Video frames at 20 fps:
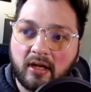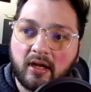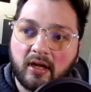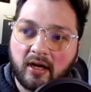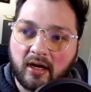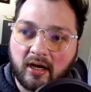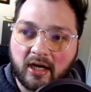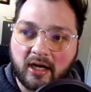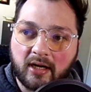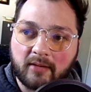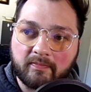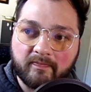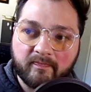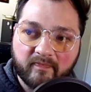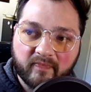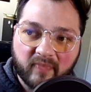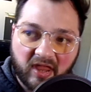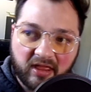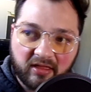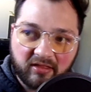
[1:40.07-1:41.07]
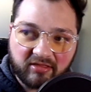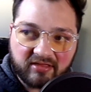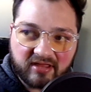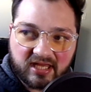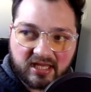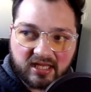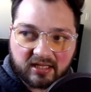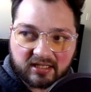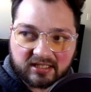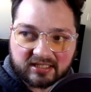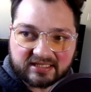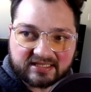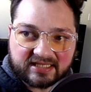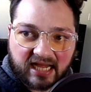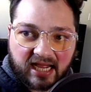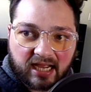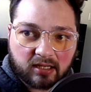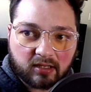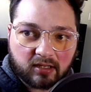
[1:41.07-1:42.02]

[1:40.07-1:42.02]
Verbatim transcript: Um, the deck